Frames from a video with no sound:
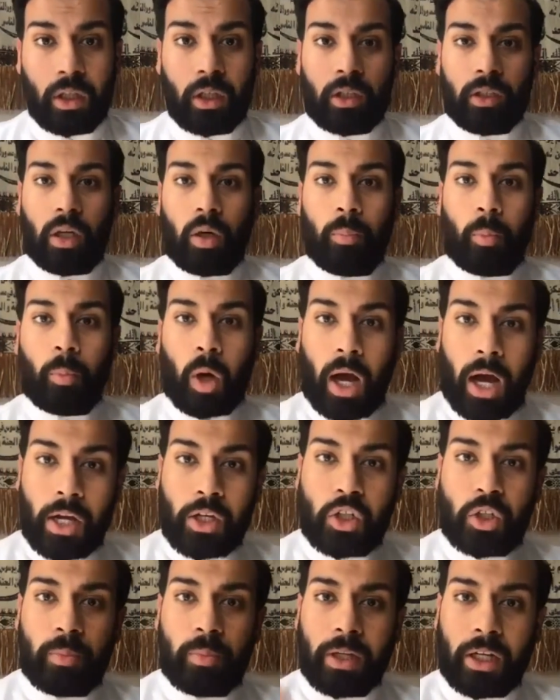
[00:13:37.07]
The
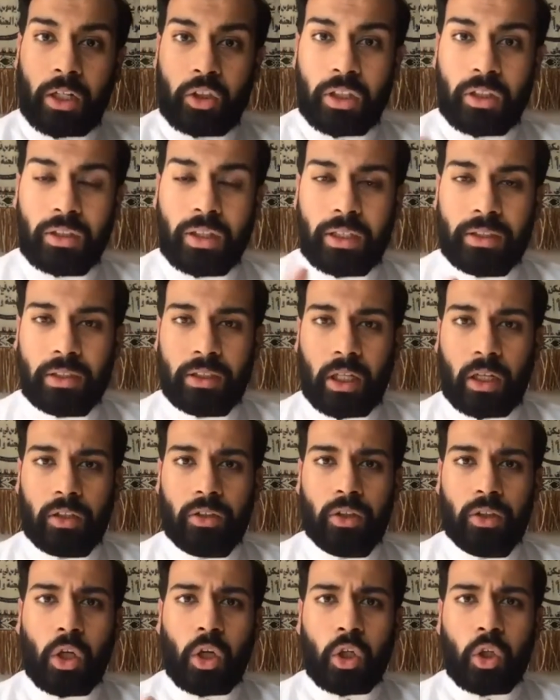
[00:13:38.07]
Muhajirs began to tell the Ansars,
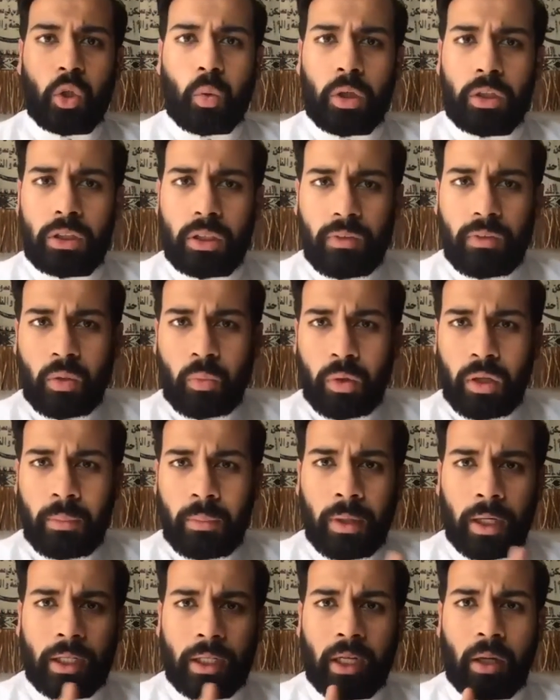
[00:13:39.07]
you weren't even in
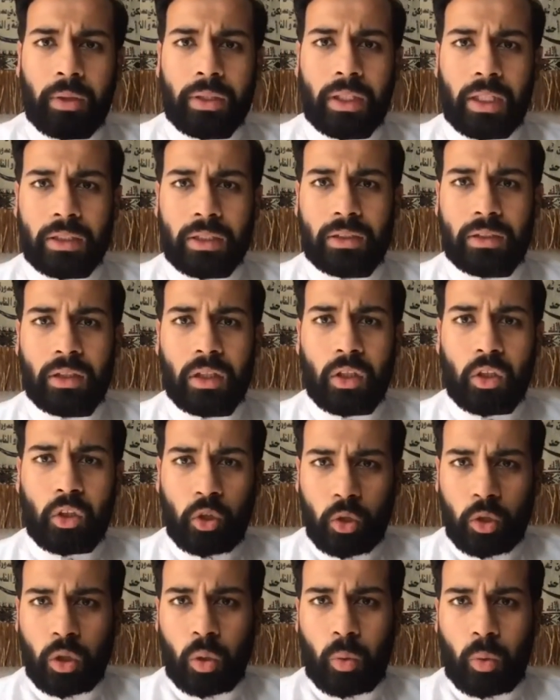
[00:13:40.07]
Mecca with us. Do
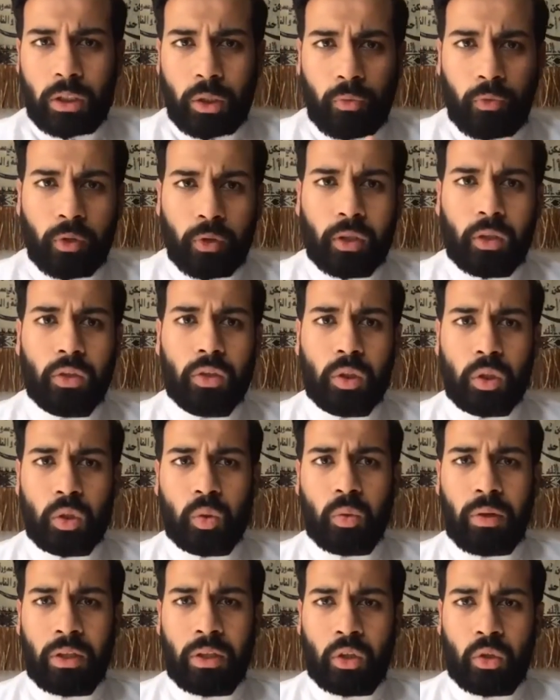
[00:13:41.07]
you know what difficulties we
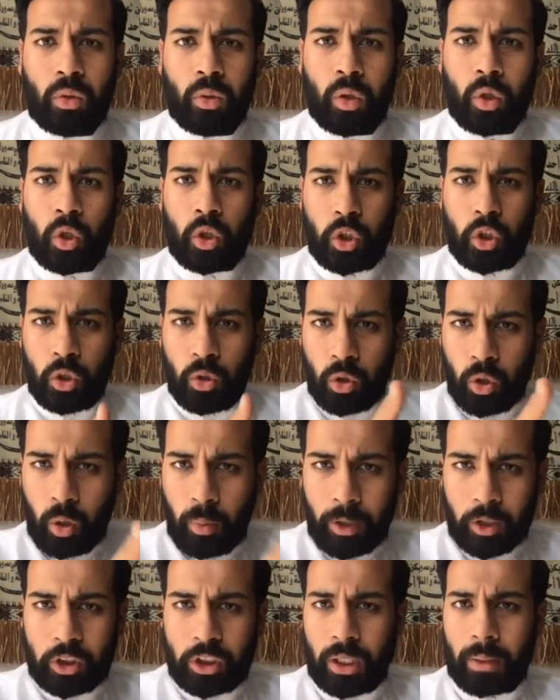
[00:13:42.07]
went through? Do you know
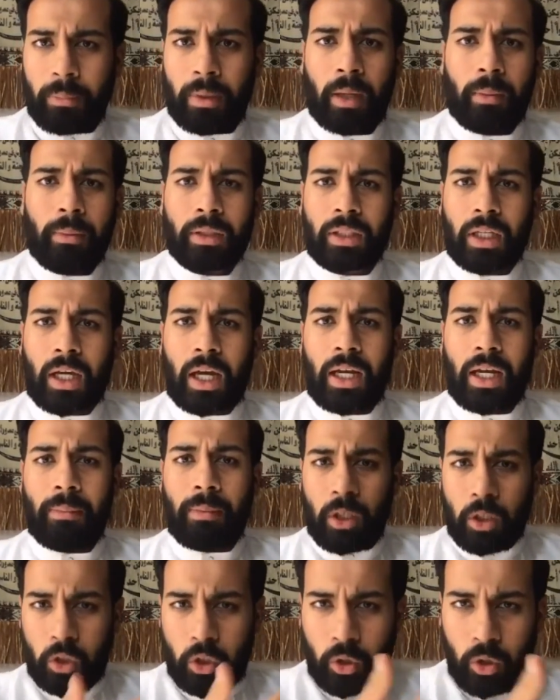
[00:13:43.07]
about Shabi Abi Talib?
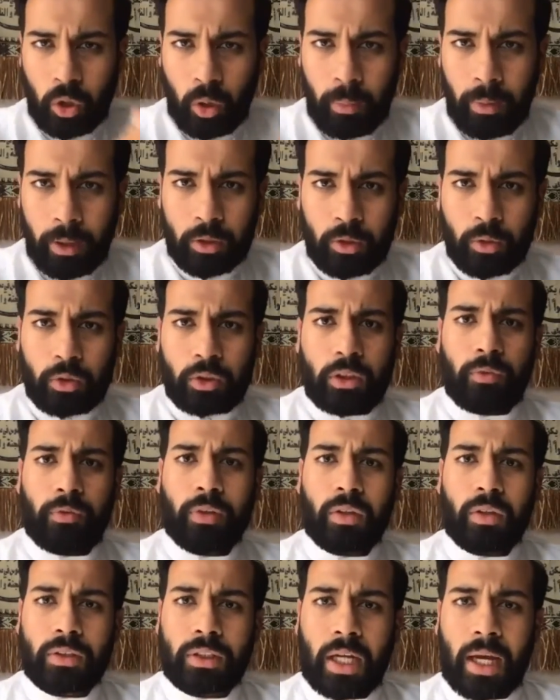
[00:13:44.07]
Do you know about those
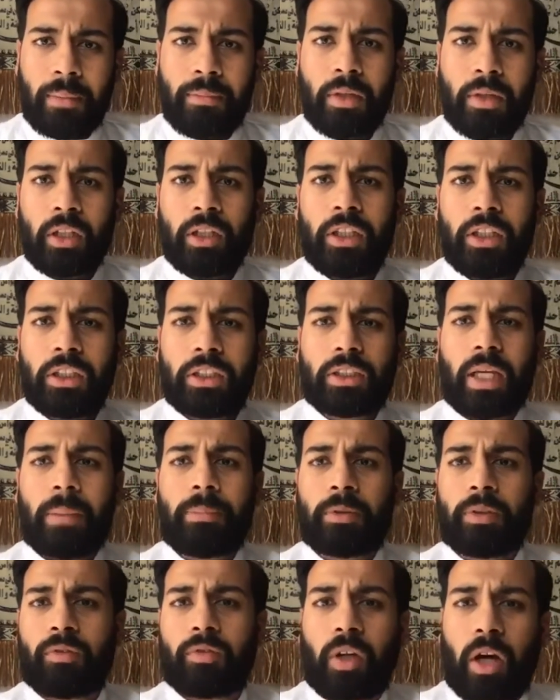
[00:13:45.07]
difficult times? These
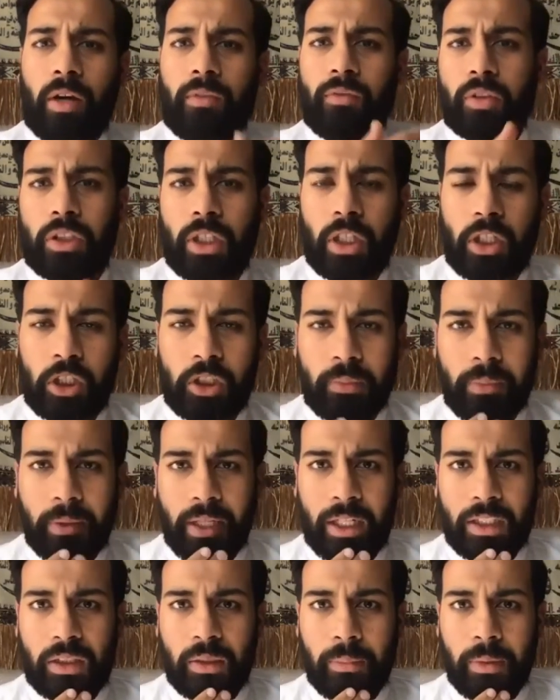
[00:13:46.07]
types of conversations
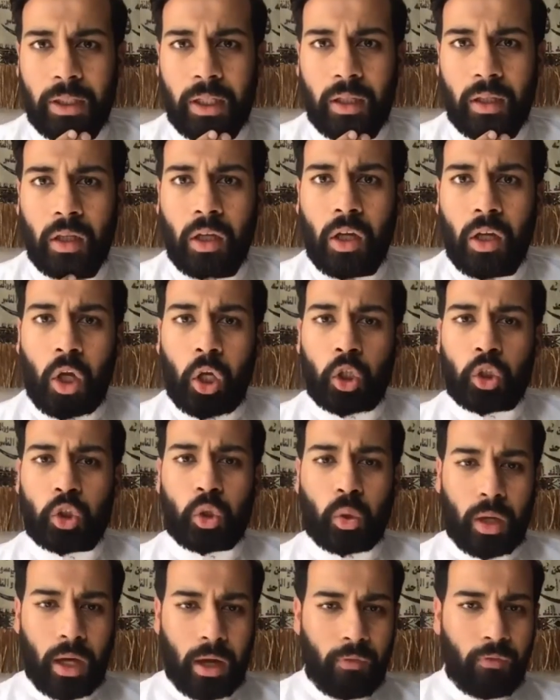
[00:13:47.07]
began to begin.
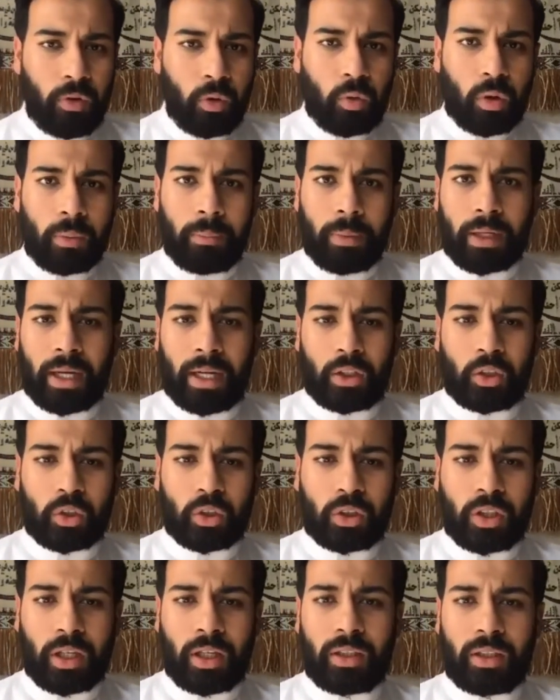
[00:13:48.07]
So everyone began to
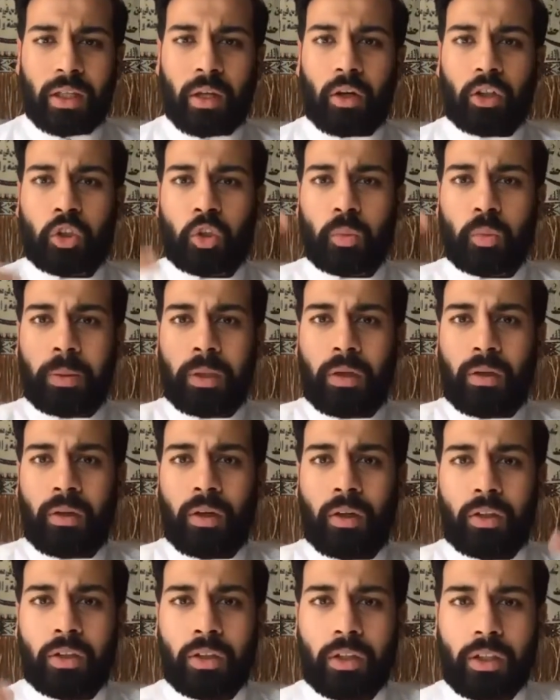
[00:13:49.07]
think they are
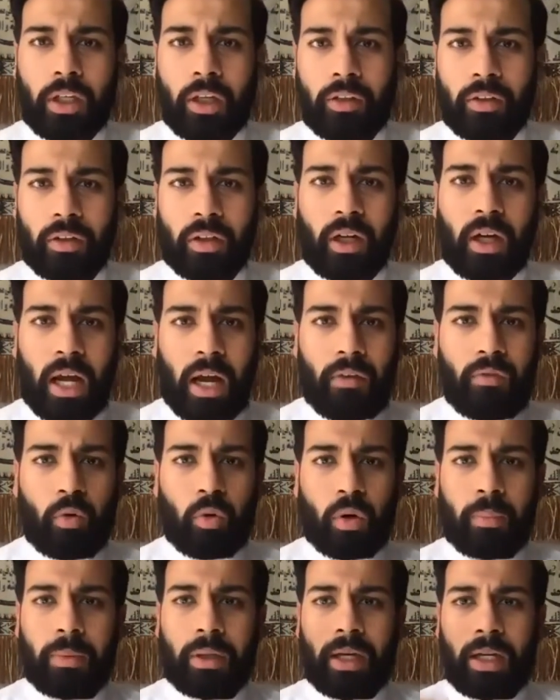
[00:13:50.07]
superior to the other.
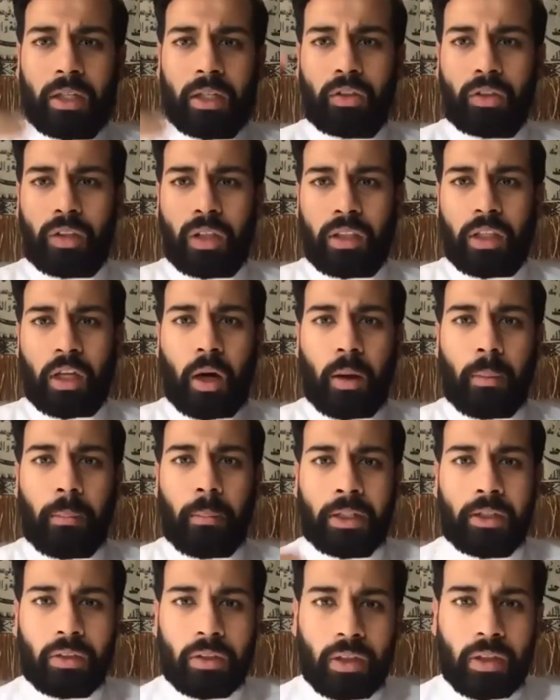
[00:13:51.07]
Everyone began to think they are
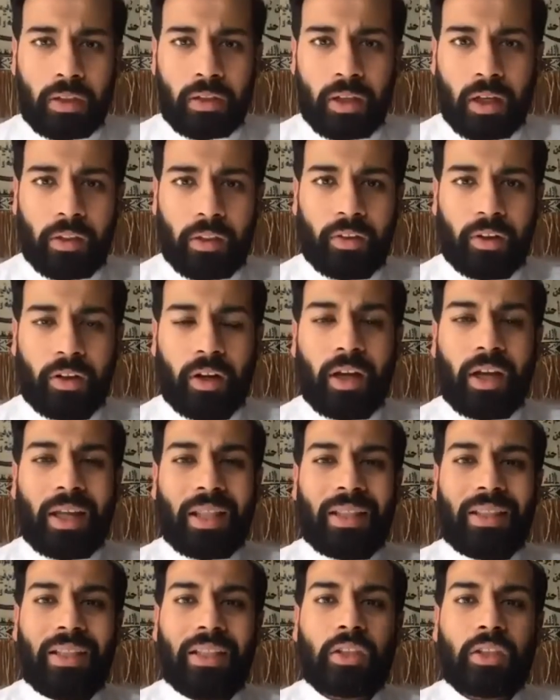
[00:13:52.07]
better than the other.
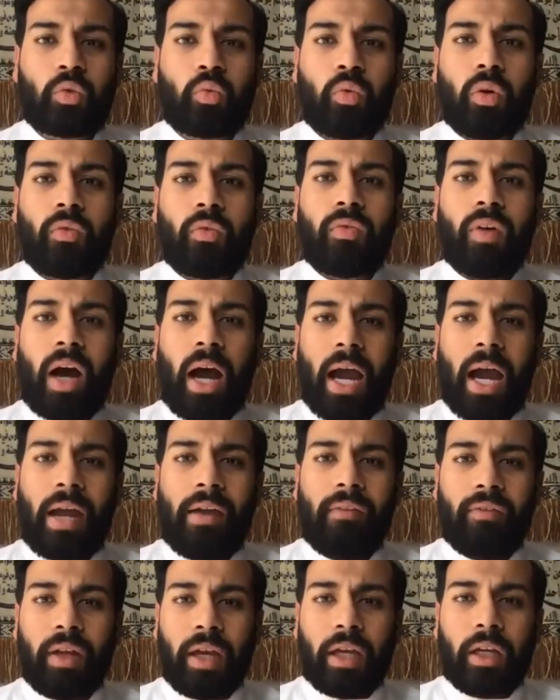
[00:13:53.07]
This
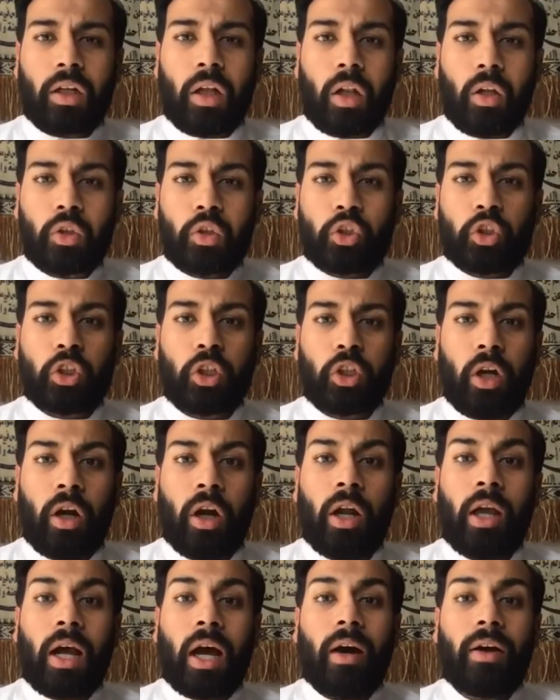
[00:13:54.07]
revived a culture
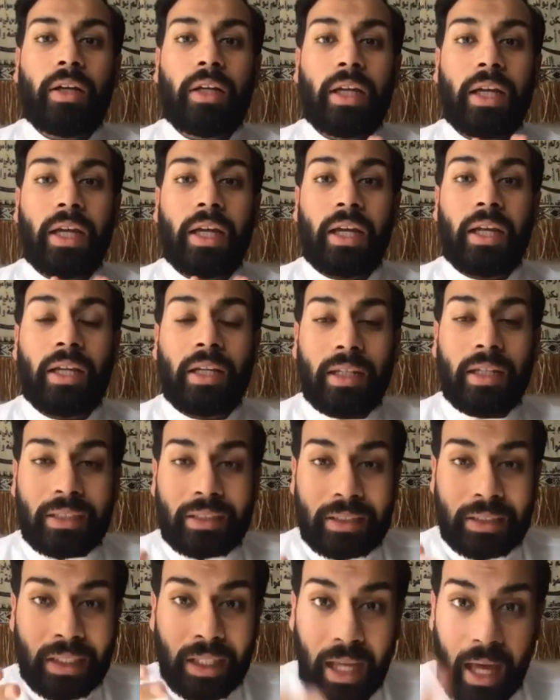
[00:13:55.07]
in
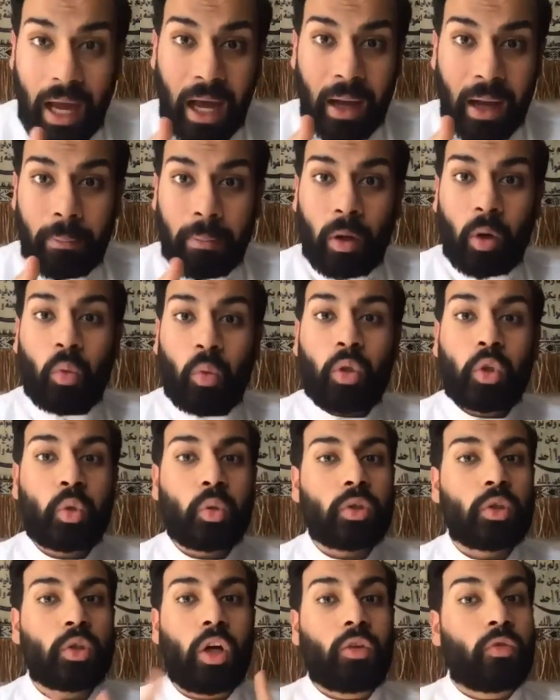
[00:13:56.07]
Islam which was
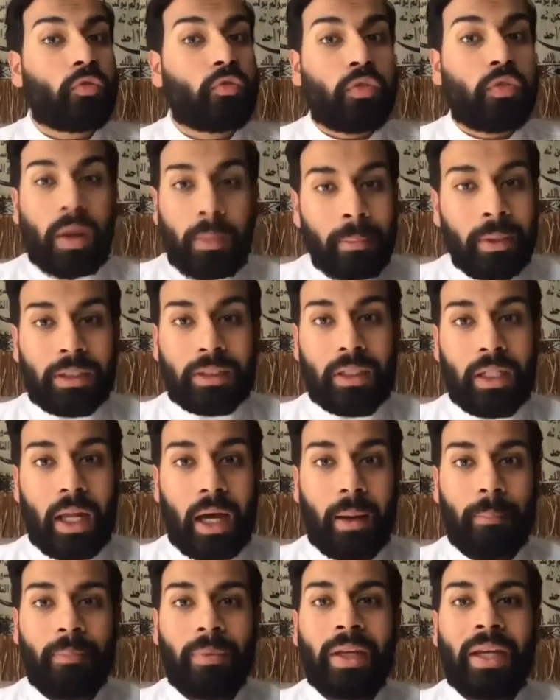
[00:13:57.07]
not from
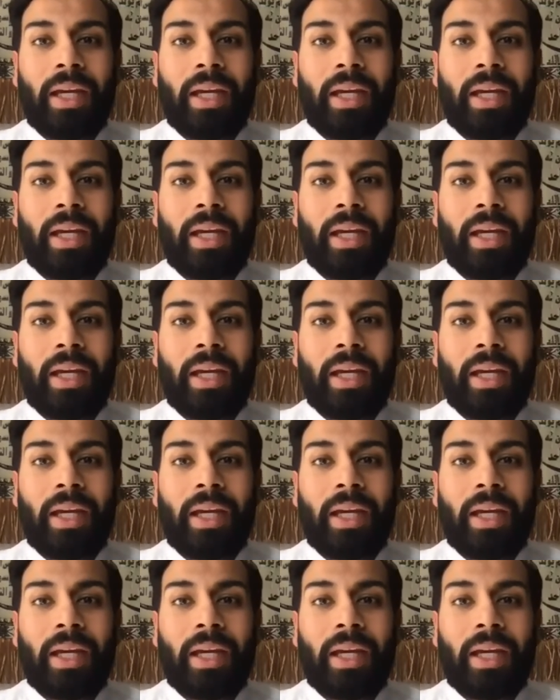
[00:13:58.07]
Islam.